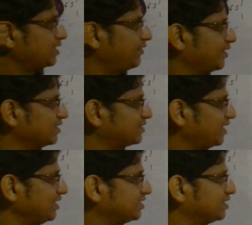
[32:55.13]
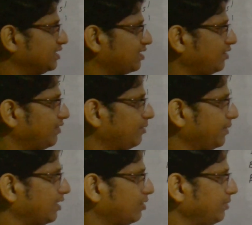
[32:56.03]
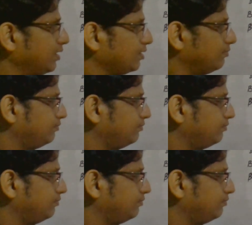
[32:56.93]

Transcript: having a size 31 picometer.